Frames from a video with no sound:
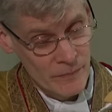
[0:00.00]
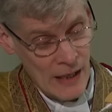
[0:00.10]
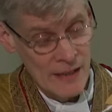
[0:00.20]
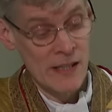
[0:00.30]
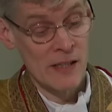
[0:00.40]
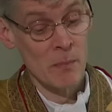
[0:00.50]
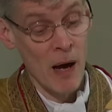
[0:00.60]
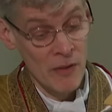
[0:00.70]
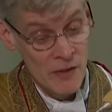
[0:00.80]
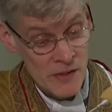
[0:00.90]
and his
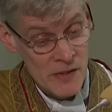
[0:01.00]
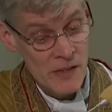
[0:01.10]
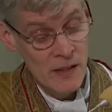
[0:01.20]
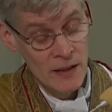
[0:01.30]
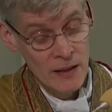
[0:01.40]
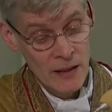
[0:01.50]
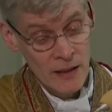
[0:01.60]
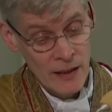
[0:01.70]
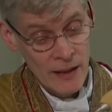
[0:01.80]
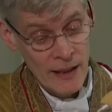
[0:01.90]
mother's
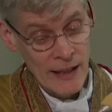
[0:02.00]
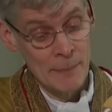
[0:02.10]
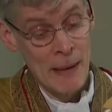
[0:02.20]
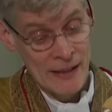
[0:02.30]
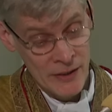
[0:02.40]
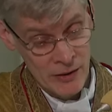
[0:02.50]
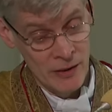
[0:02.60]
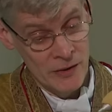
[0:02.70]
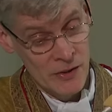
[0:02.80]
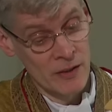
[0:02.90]

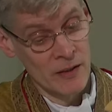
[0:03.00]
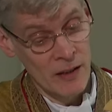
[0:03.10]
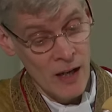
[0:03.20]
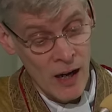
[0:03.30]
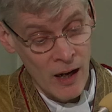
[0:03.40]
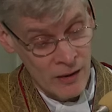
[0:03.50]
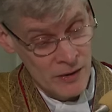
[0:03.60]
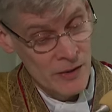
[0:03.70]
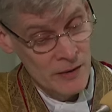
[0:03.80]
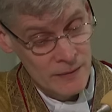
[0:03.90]
immaculate heart?